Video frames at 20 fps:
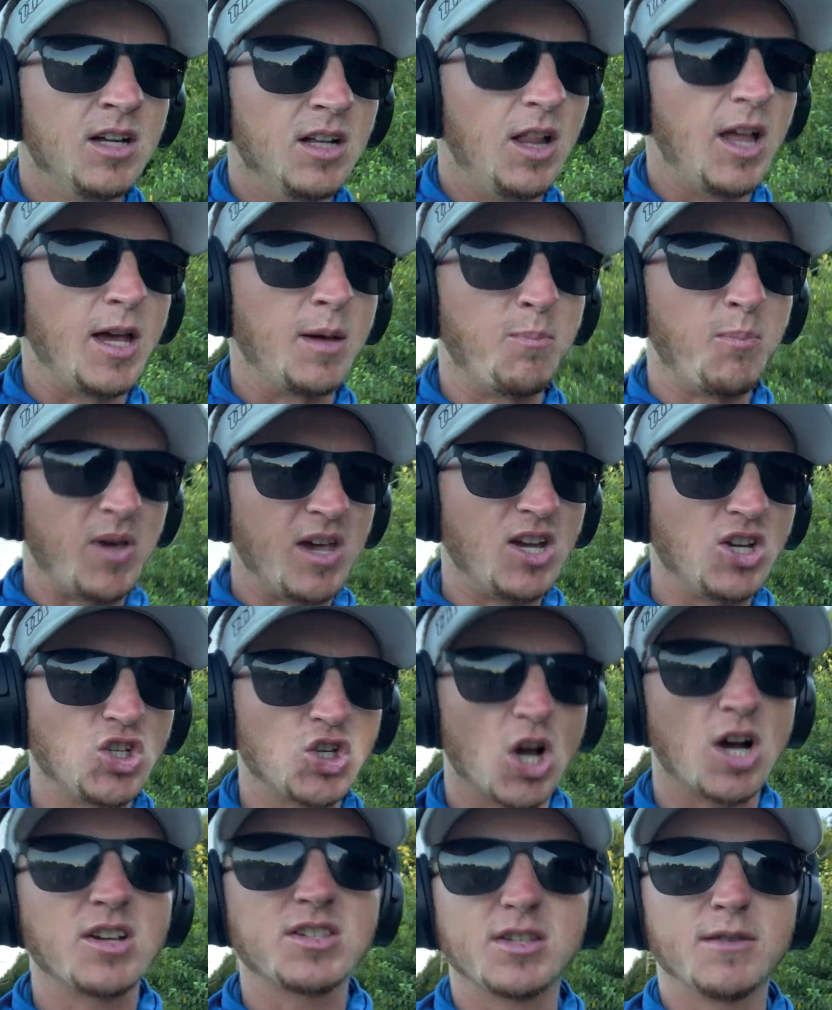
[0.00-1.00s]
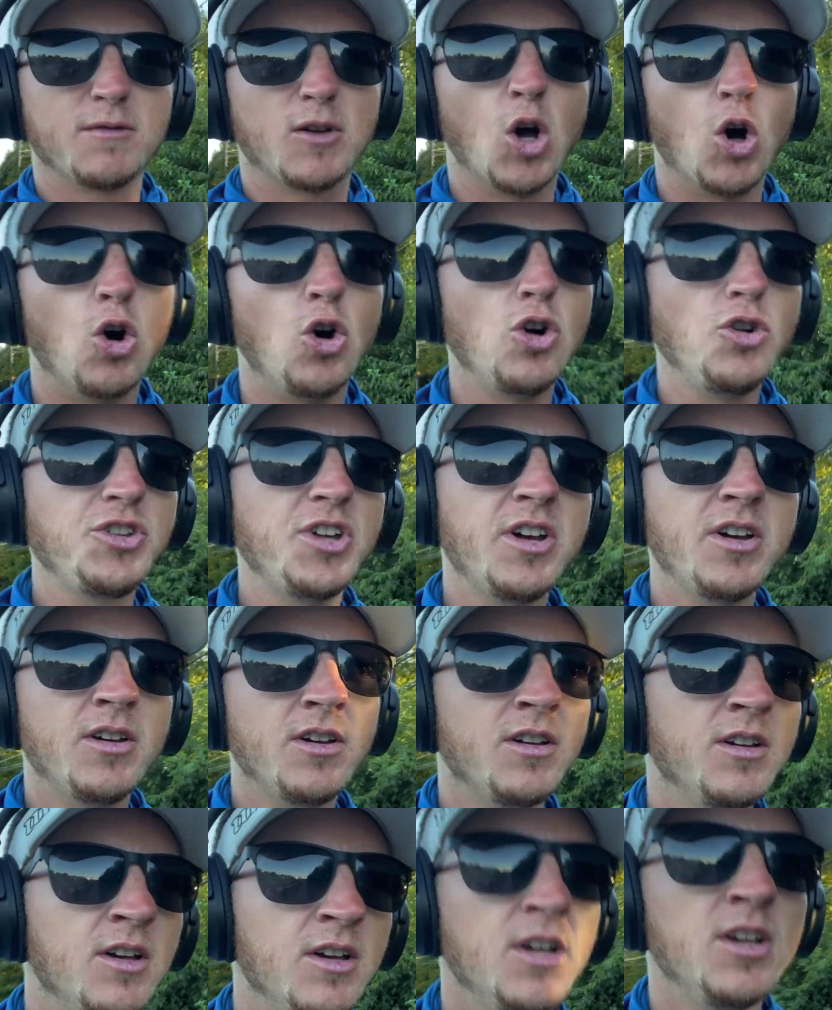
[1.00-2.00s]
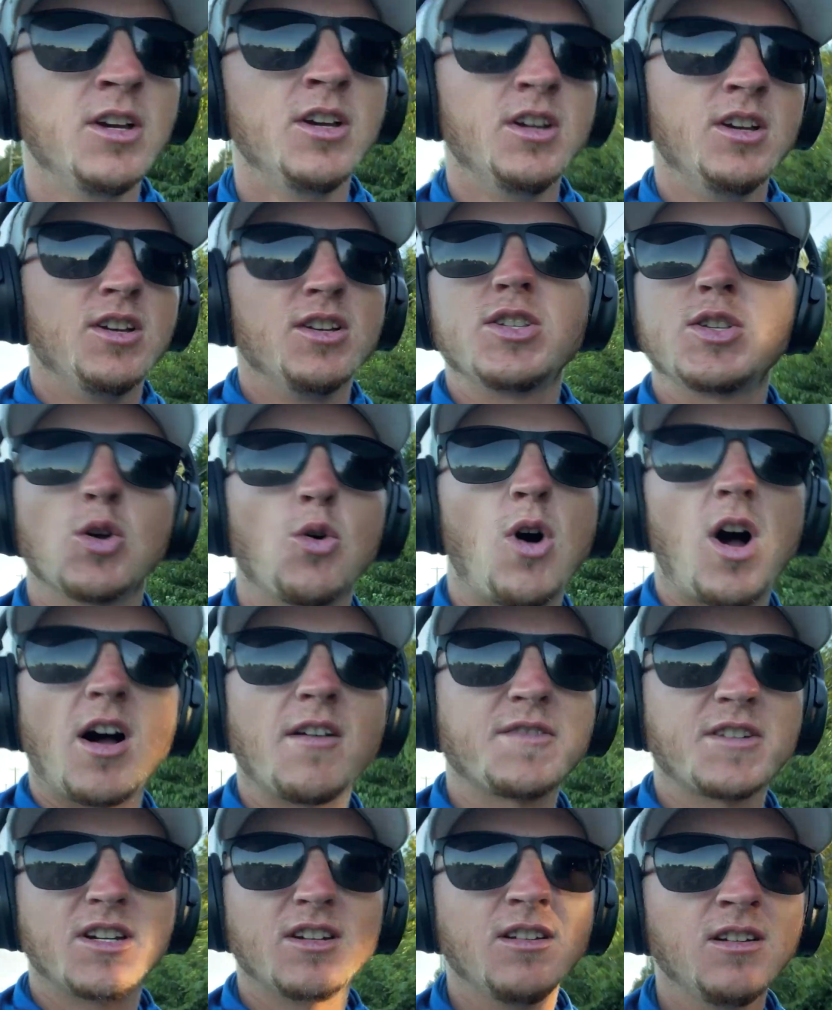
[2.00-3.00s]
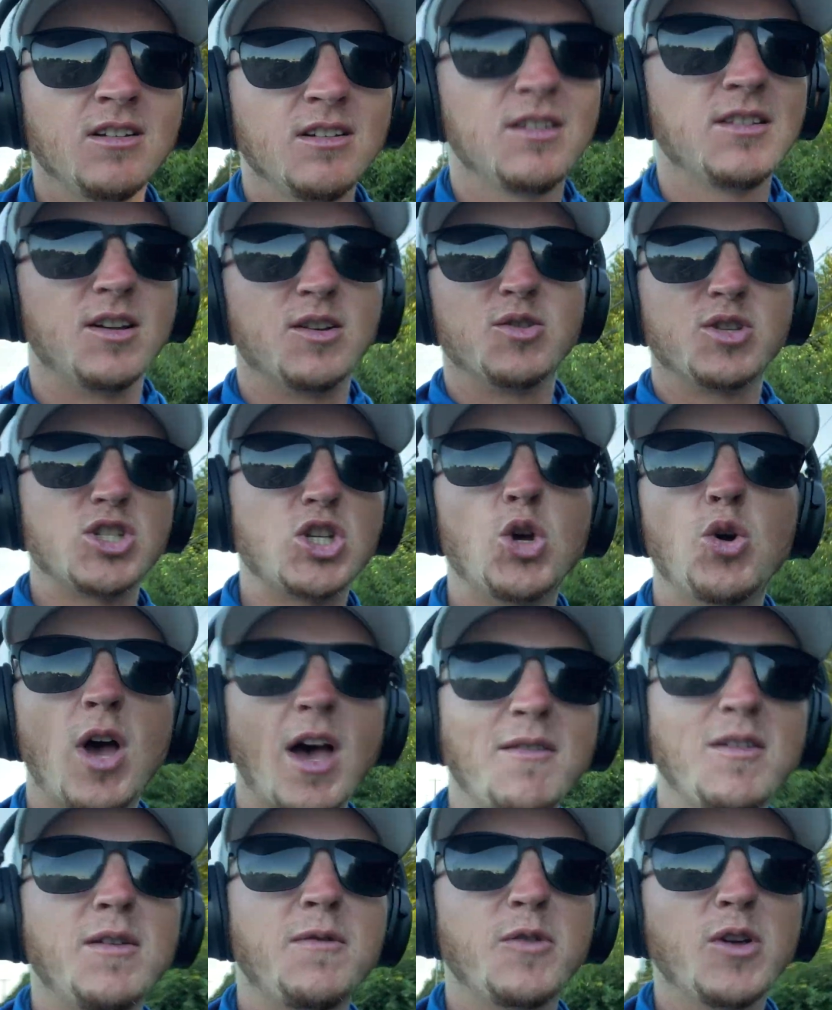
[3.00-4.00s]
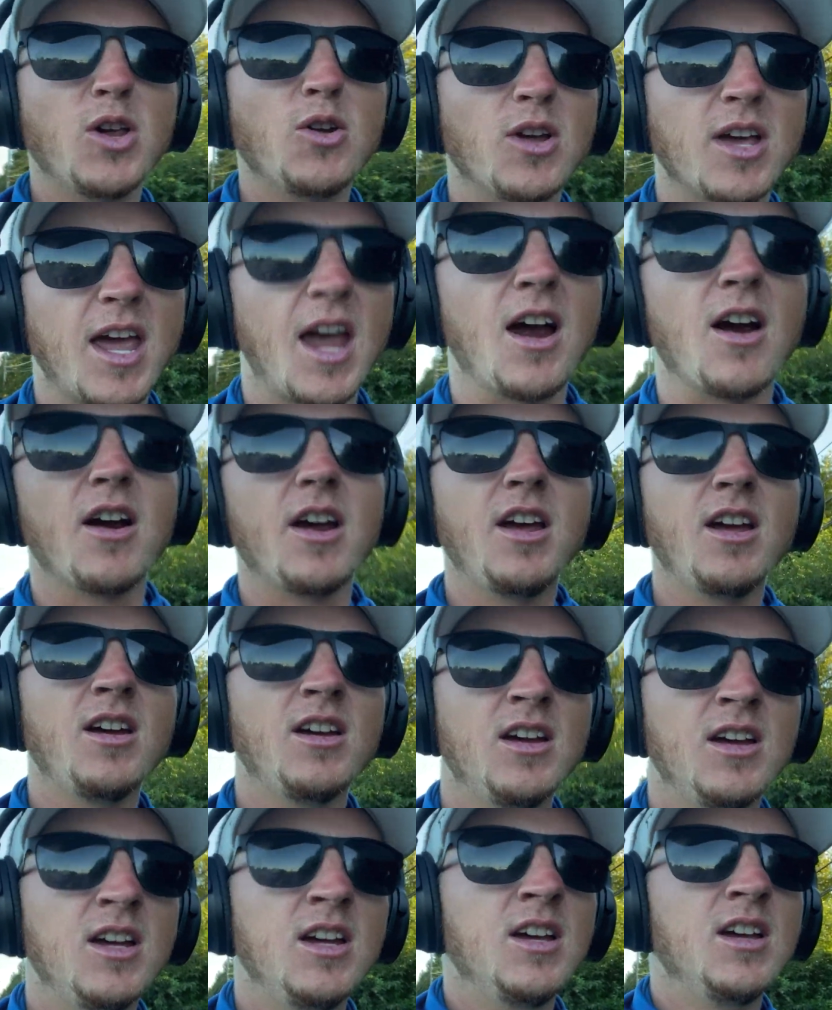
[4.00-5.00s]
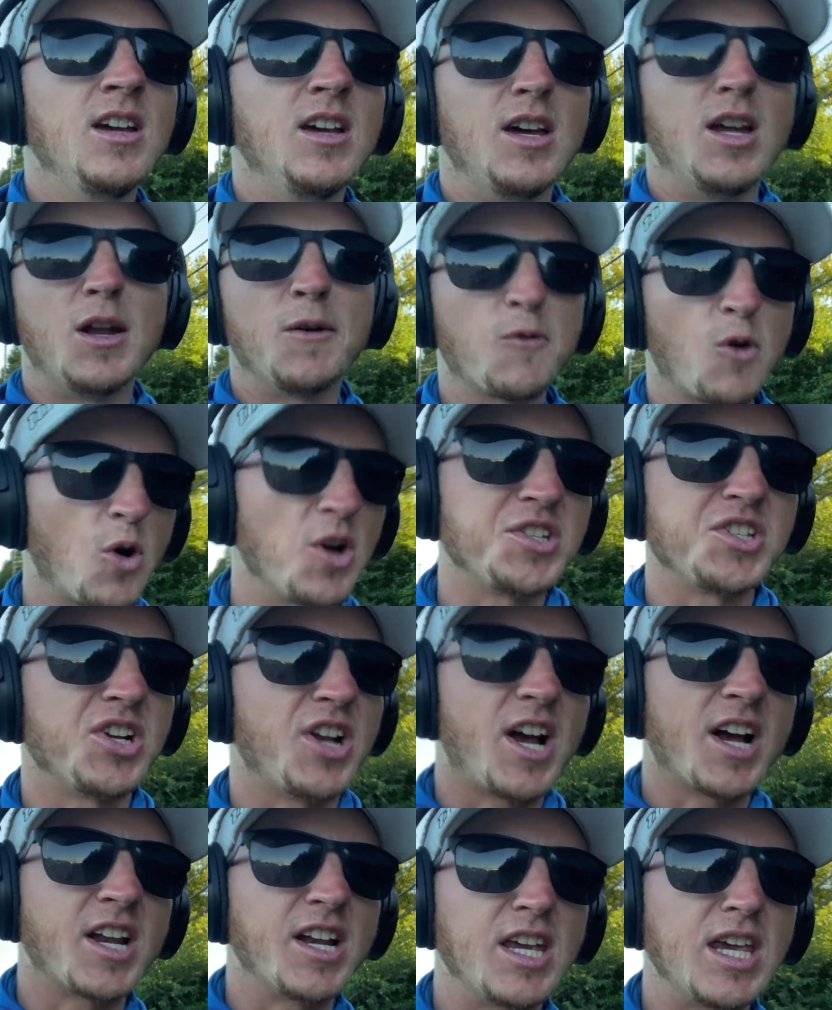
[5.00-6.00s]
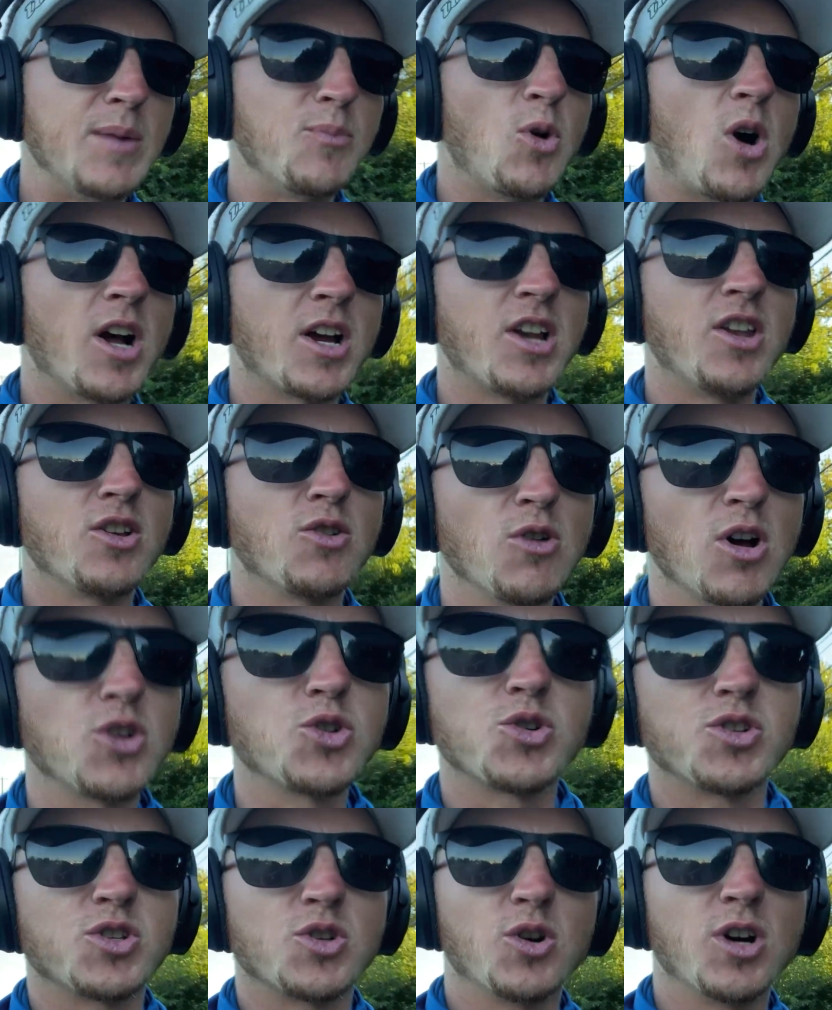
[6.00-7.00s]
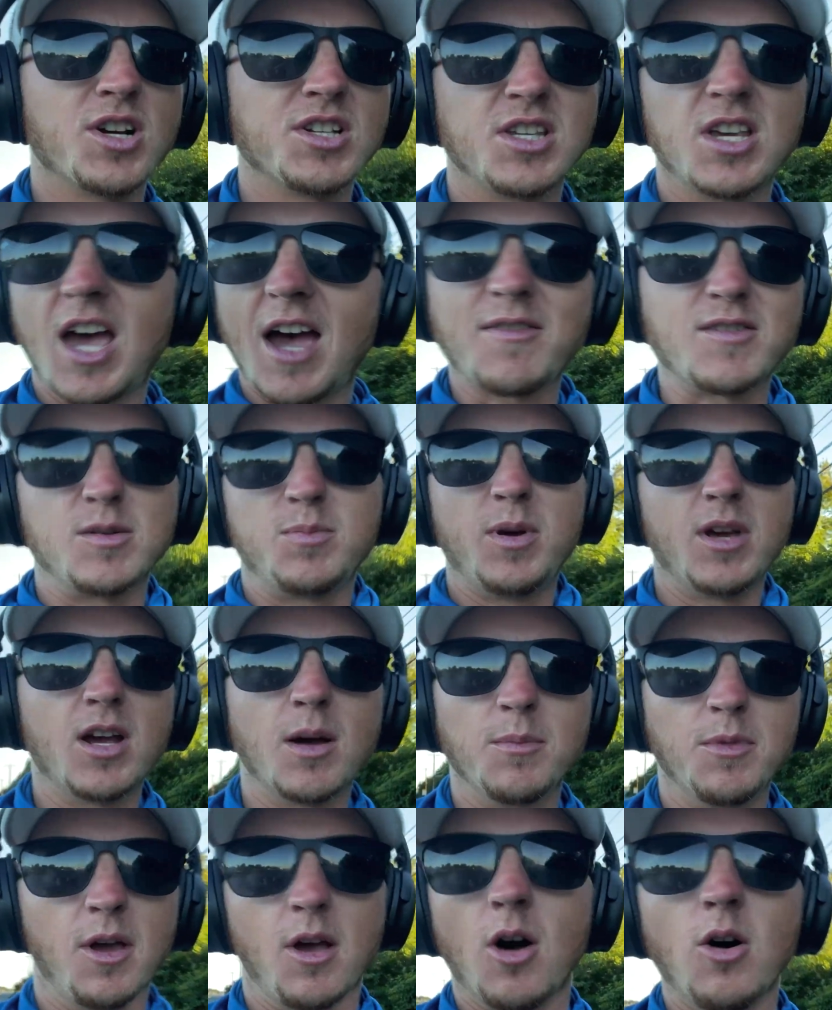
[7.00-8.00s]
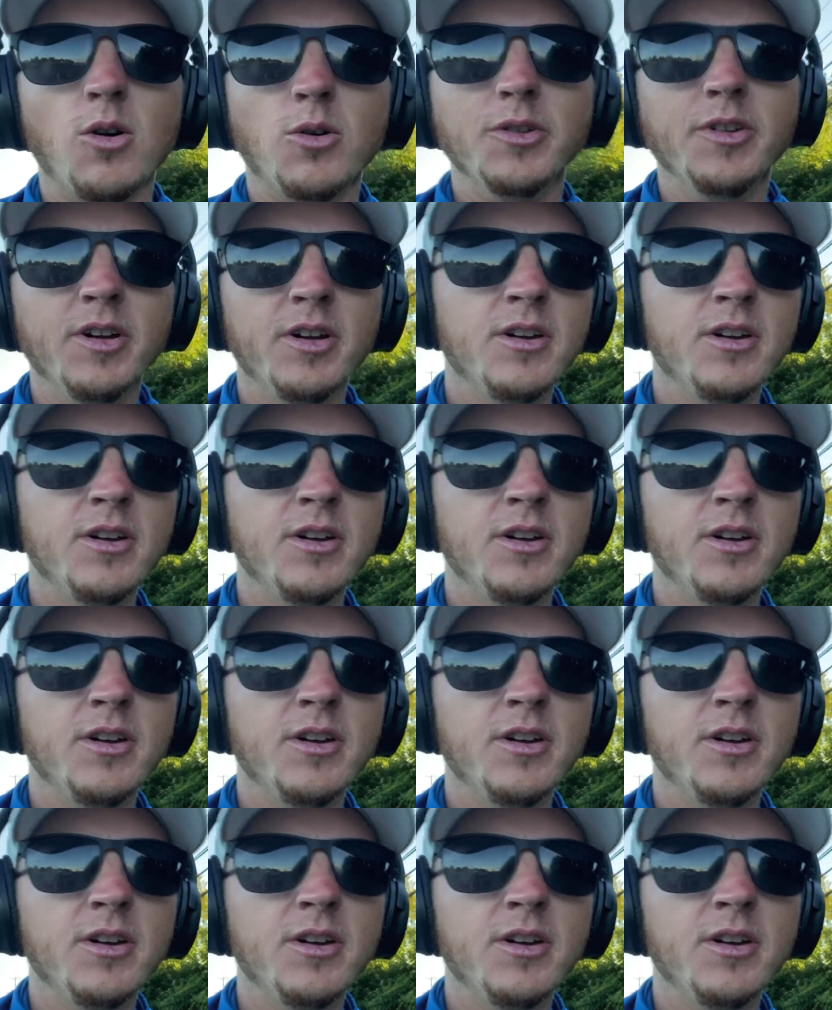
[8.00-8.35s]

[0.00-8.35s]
like big chunks of gold so often that it was too heavy for you to carry. And of course, you're not going to keep walking to the grocery store because you have to pick up the gold.